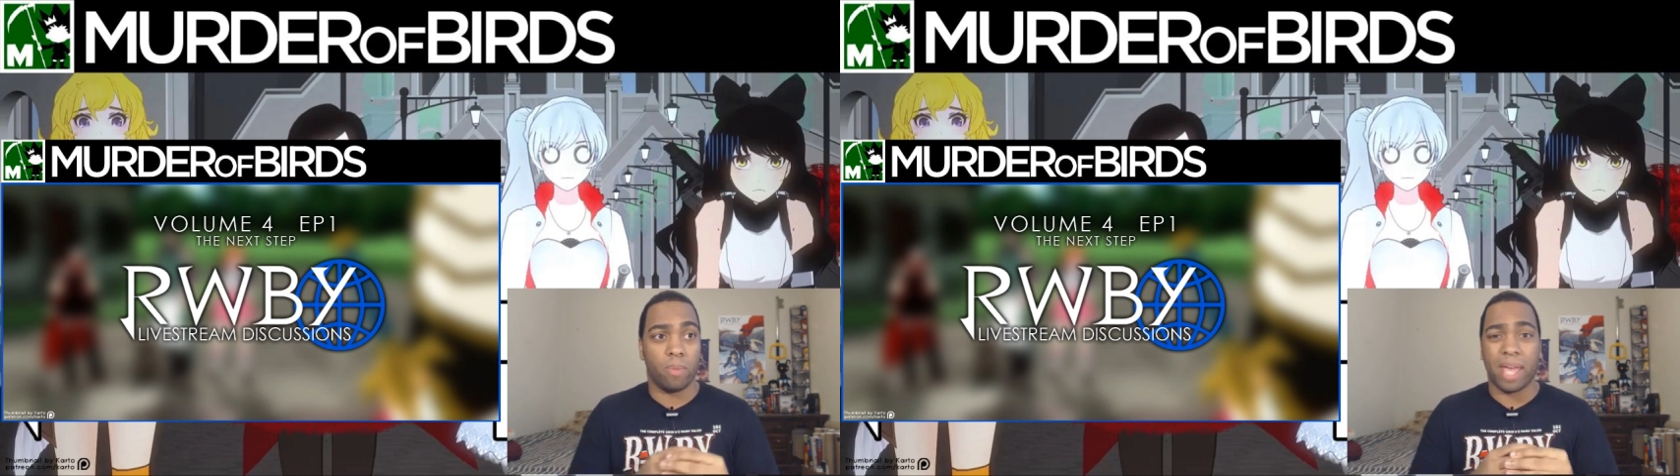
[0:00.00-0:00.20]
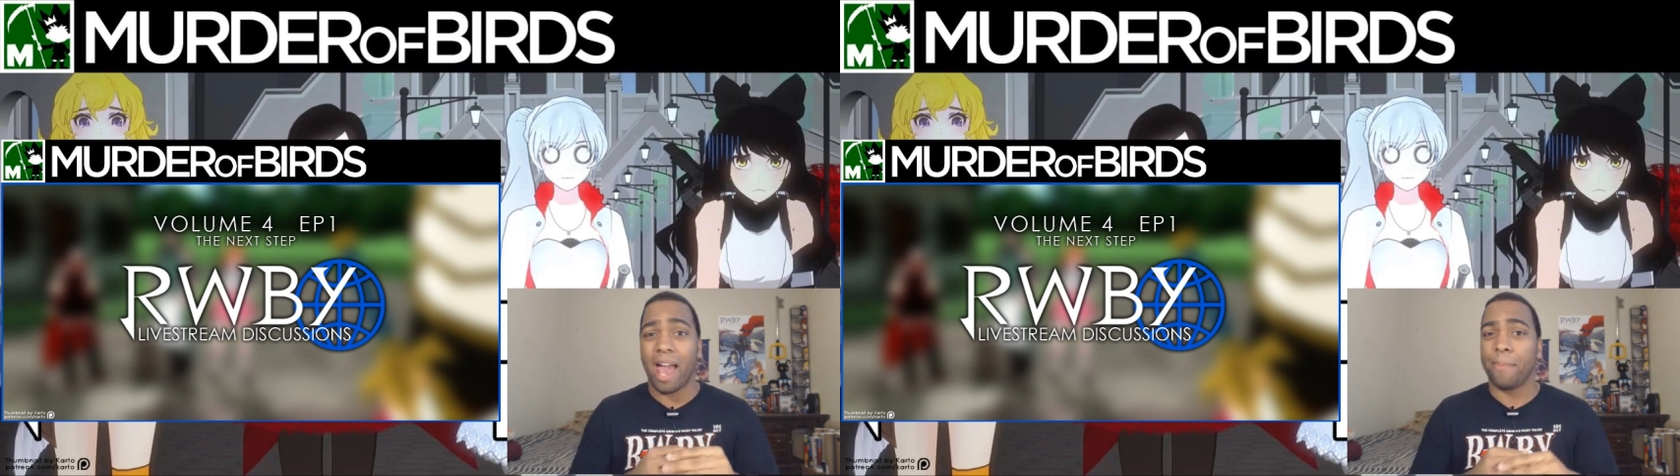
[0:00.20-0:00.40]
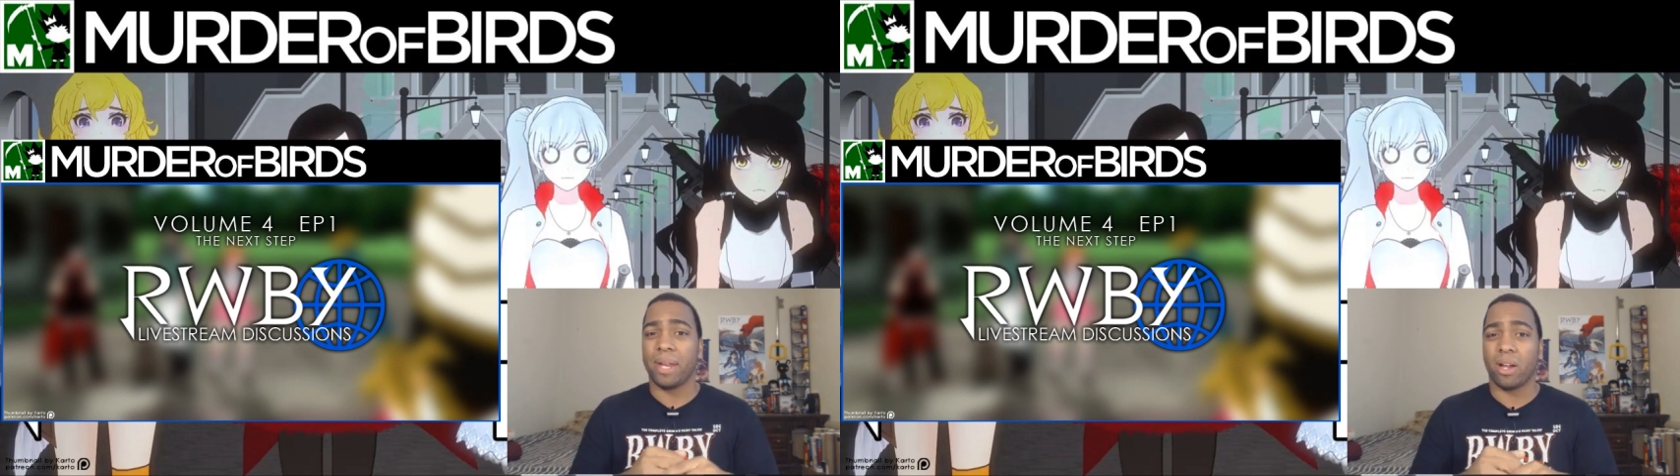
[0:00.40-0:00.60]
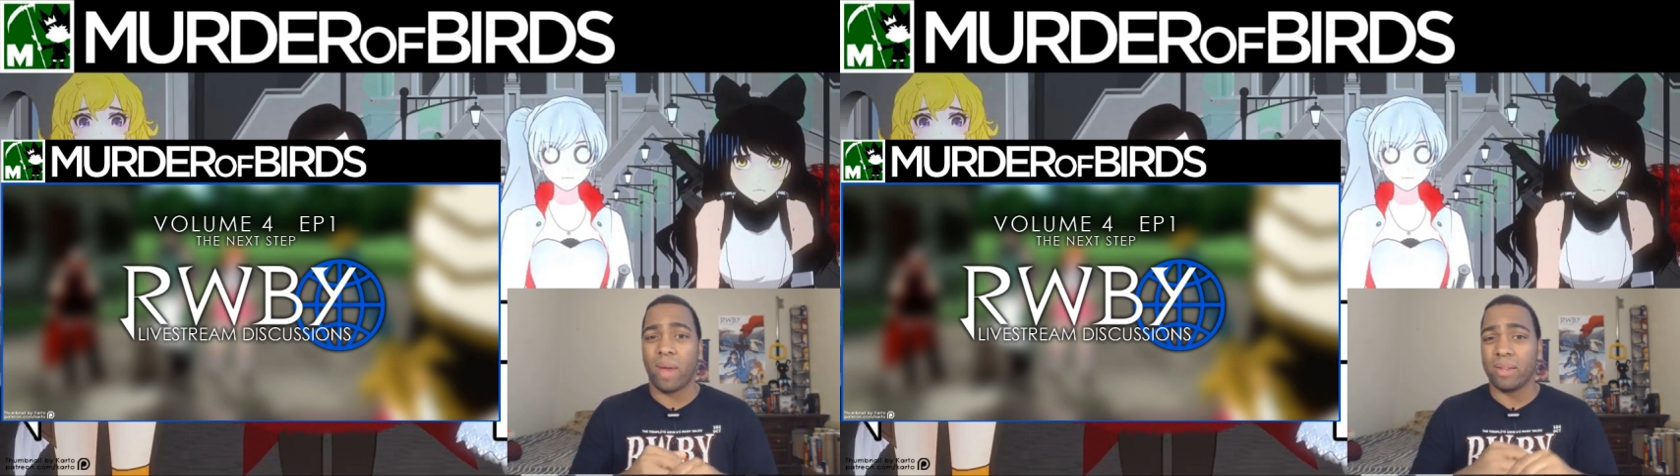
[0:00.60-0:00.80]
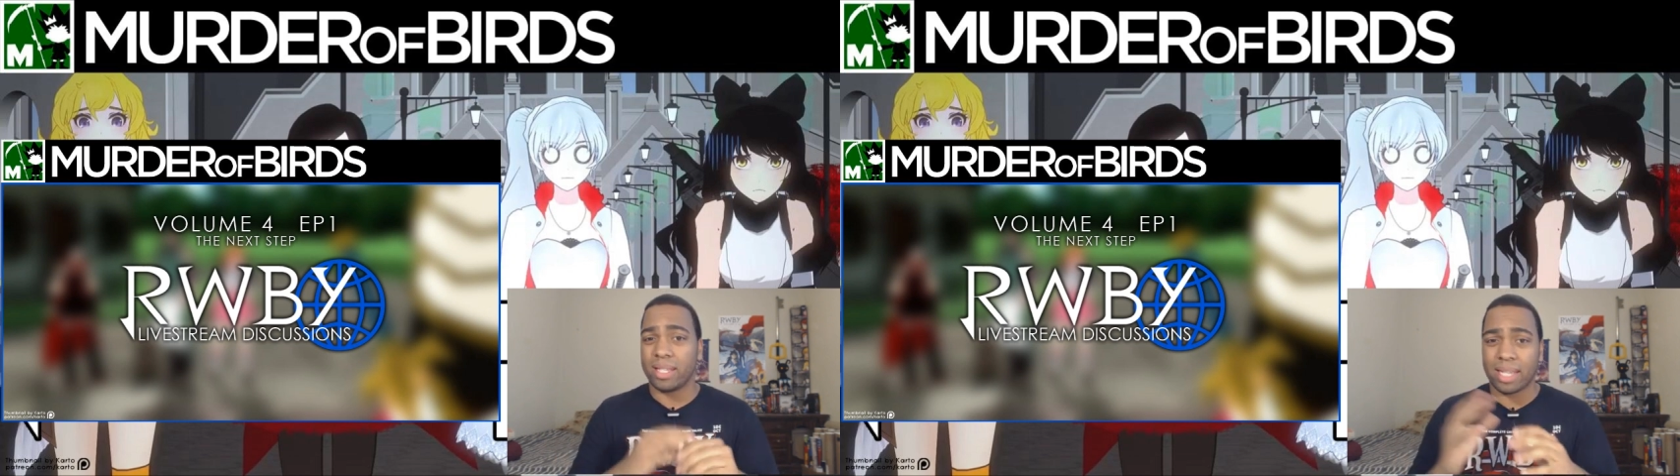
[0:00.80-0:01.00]
It'll be happening
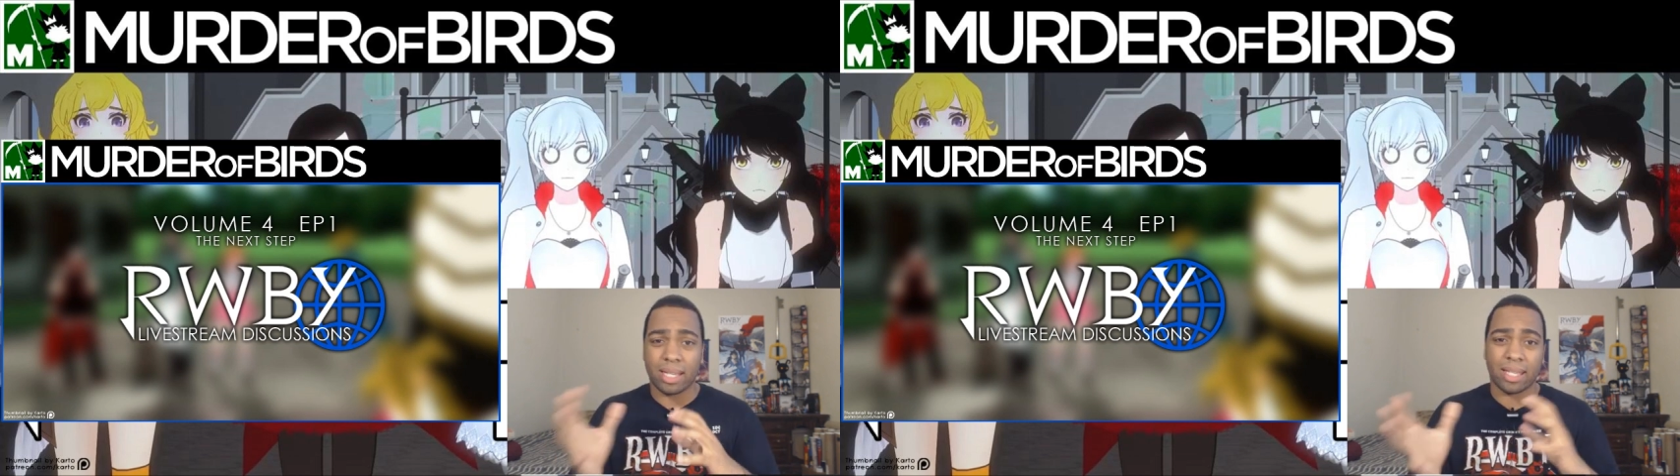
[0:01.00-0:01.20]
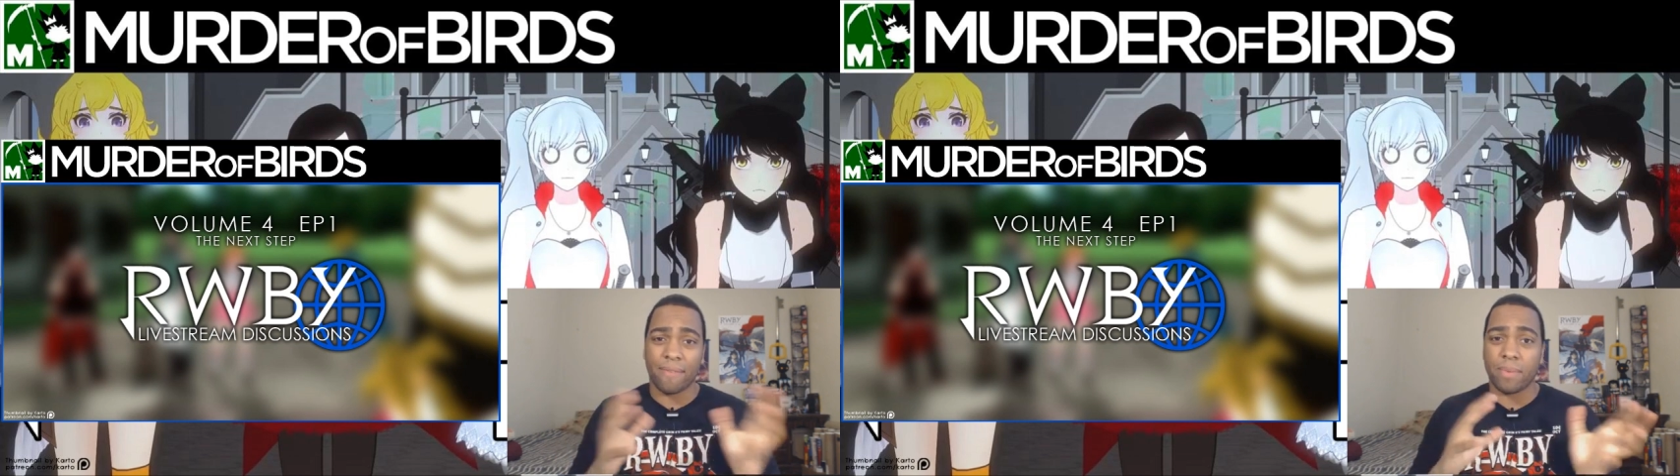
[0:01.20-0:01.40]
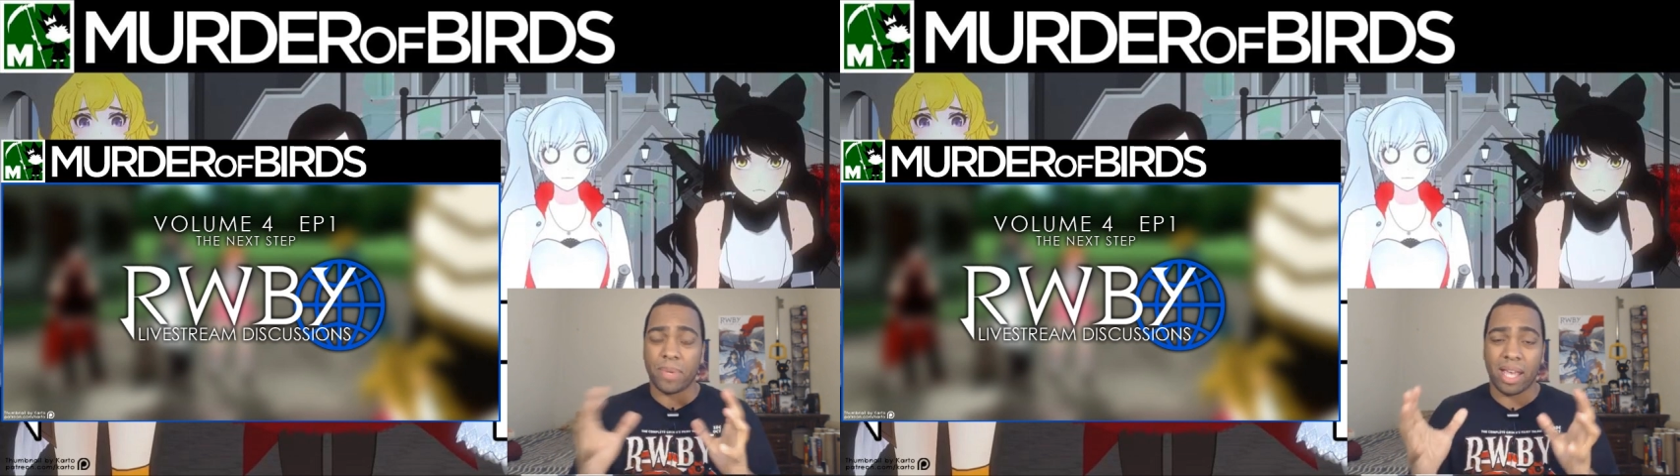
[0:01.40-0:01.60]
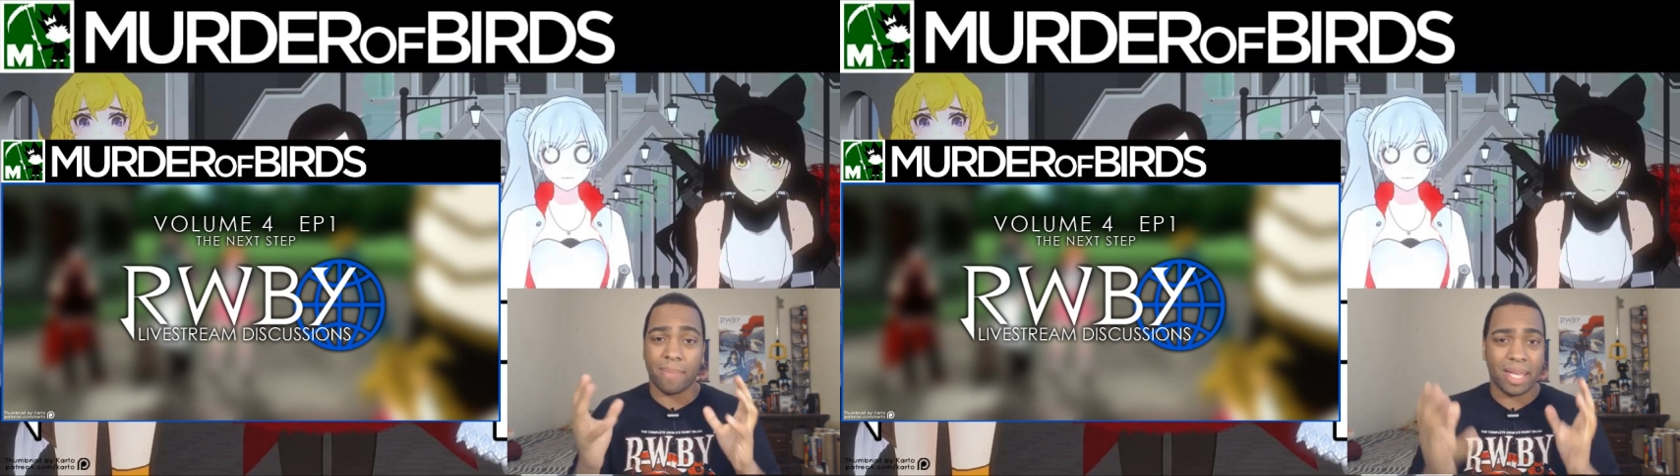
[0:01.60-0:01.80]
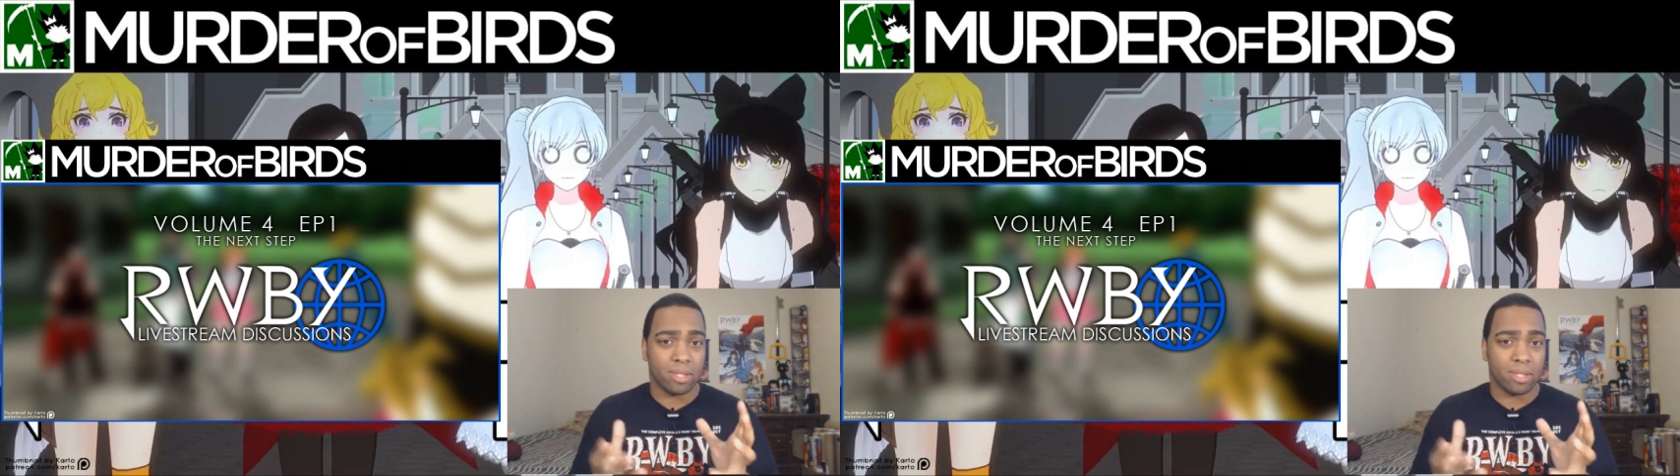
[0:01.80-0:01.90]
around 6, 7 p.m.